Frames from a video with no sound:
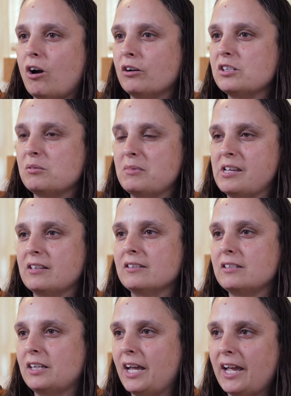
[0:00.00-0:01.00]
talked to me and
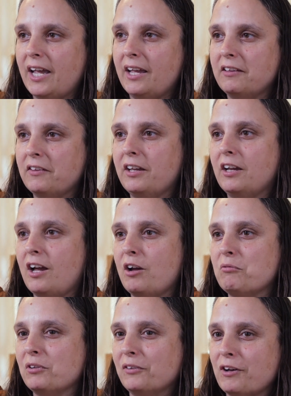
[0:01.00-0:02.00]
said, hey, I
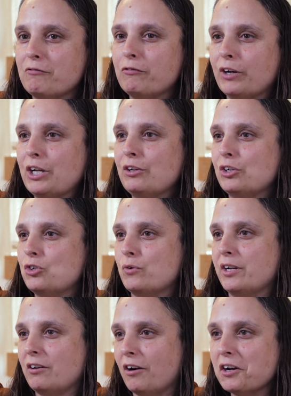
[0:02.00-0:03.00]
would love for you to
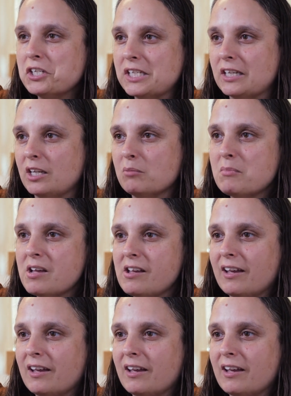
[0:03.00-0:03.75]
join our team.